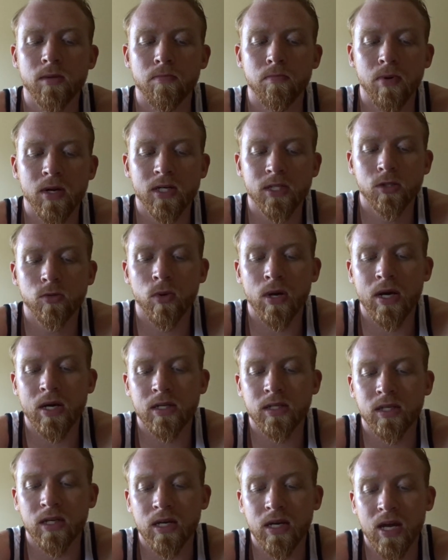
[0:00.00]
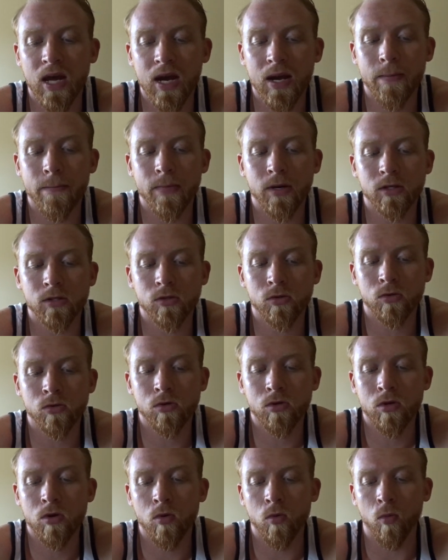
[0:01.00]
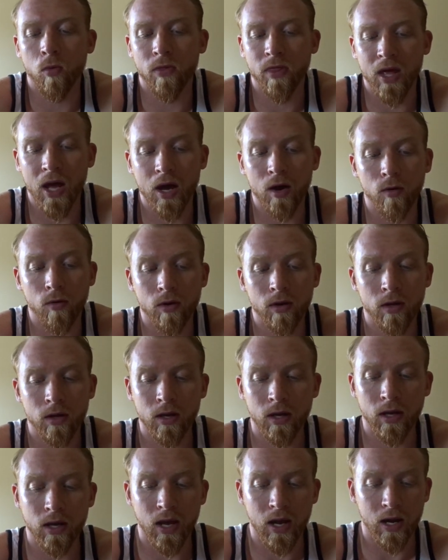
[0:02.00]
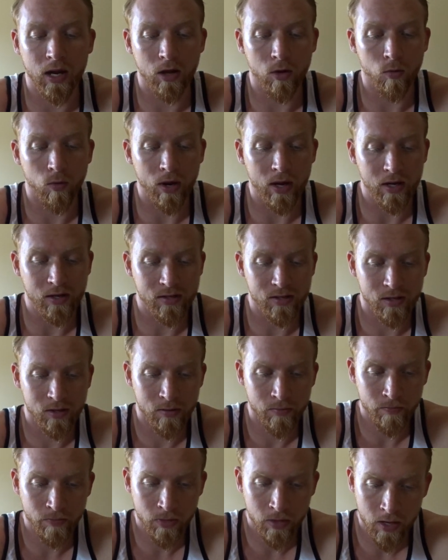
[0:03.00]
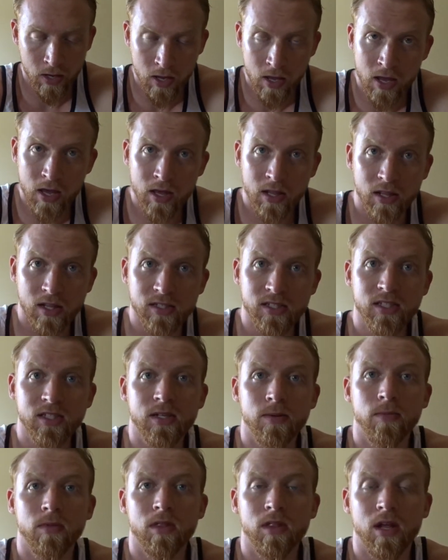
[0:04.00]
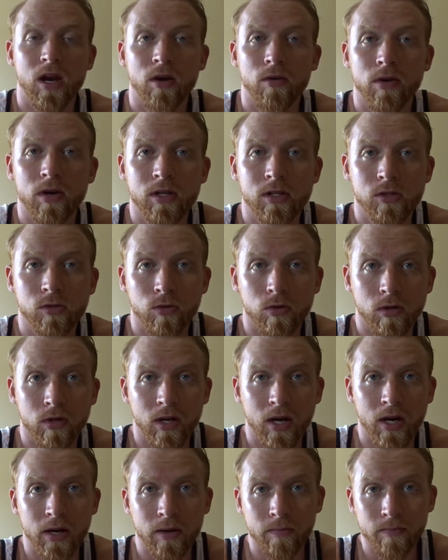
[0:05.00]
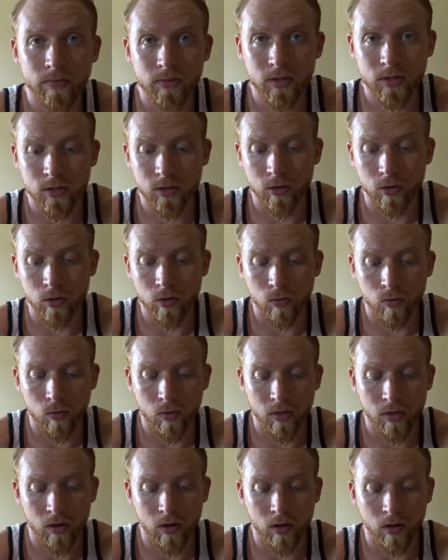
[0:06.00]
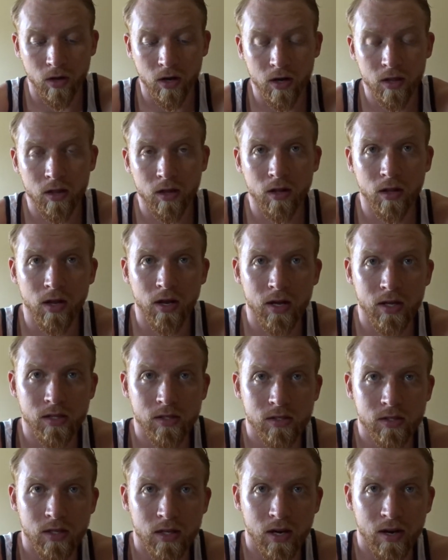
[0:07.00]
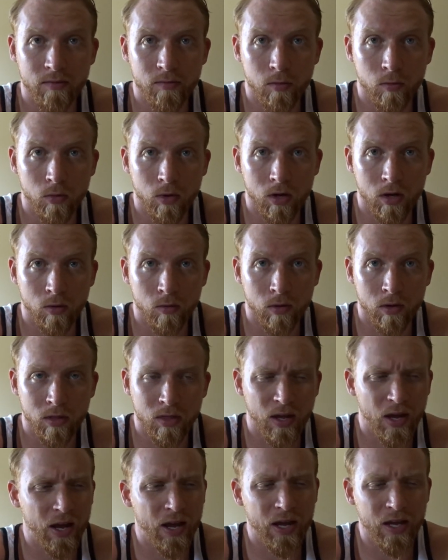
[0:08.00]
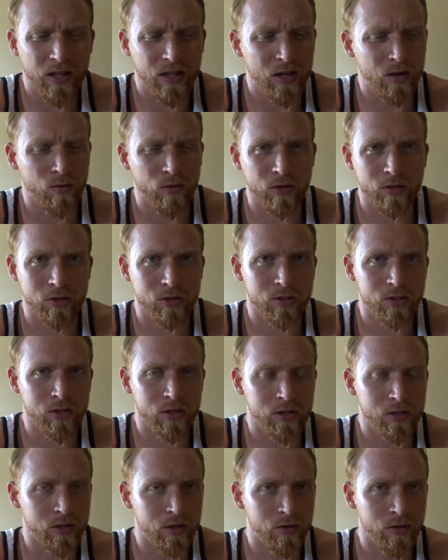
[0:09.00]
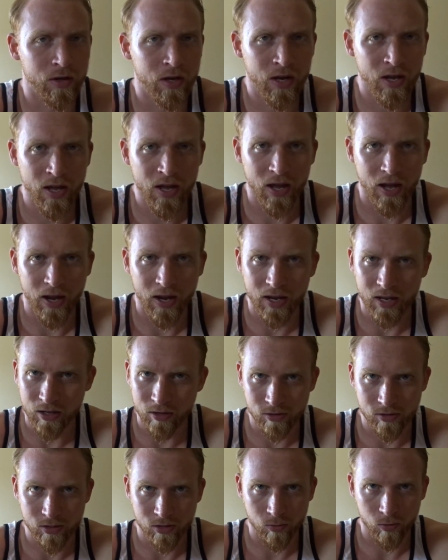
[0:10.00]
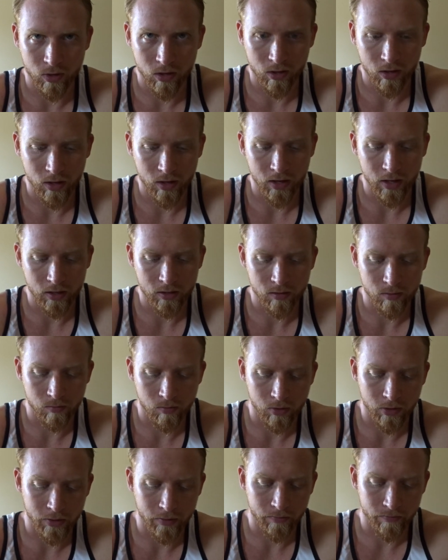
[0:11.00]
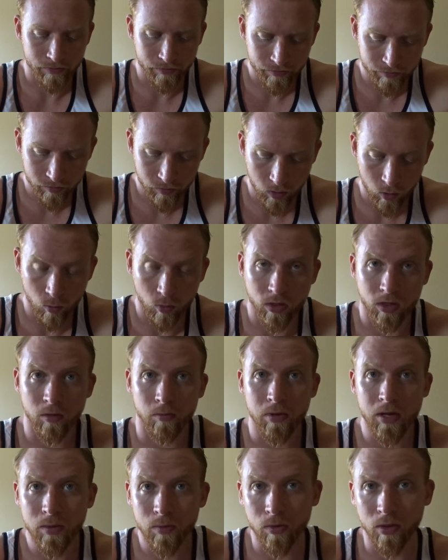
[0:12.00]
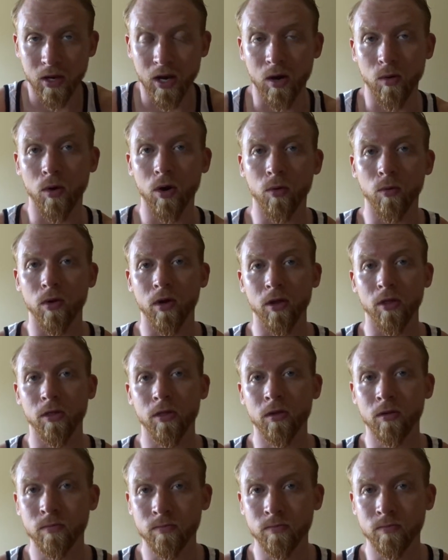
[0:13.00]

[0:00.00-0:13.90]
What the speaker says: the best way to gain muscle without gaining weight? This is something that I run into a lot. So with a lot of the clients that I've been working with, I hate that word, just so you know. I hate using the word client, but with the people that I work with,